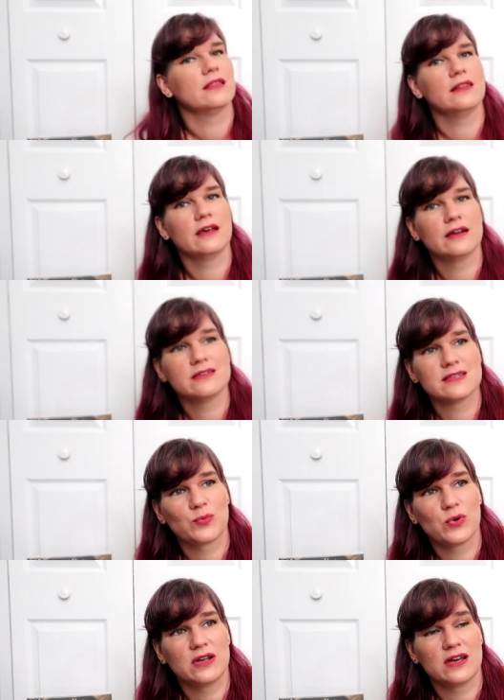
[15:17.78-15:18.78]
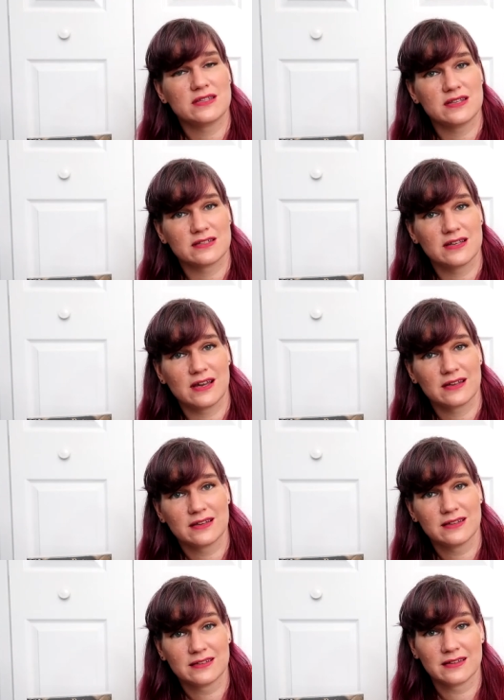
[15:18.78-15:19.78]
There is someone on TikTok
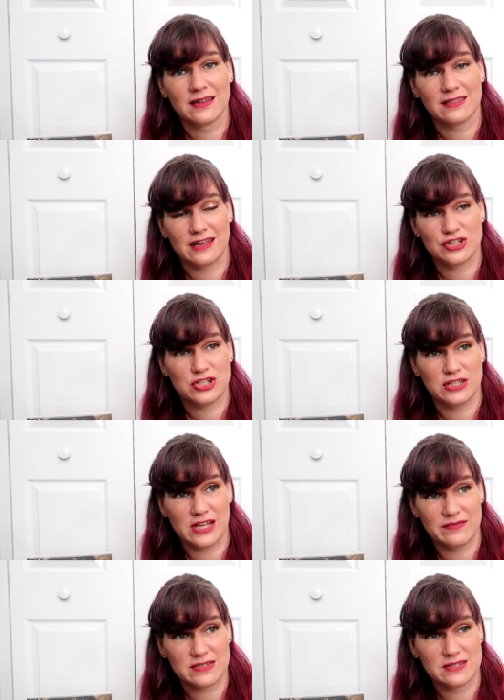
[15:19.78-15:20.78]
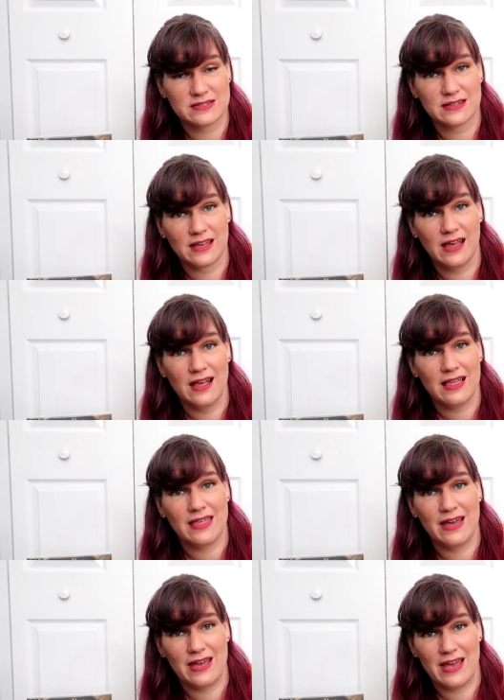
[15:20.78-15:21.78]
that she loves
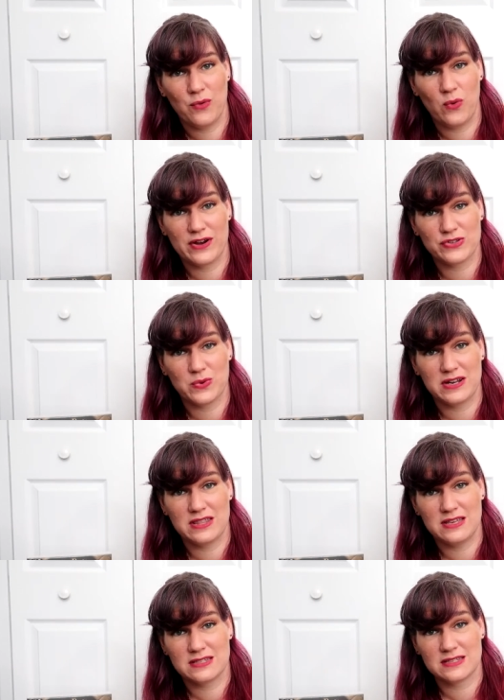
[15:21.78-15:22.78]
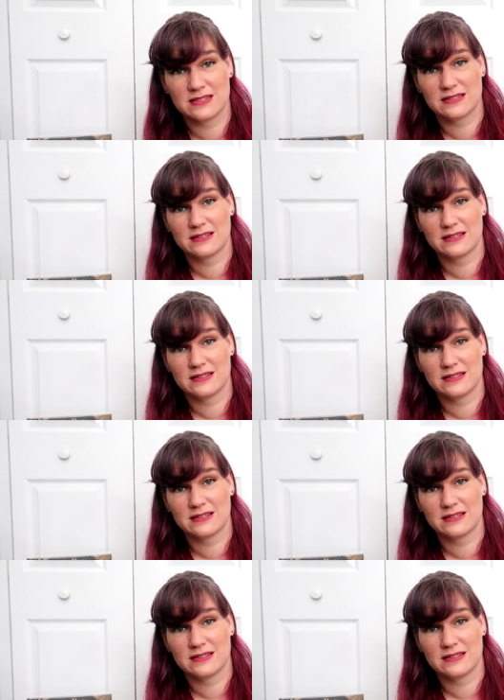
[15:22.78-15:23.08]
that wears one of these.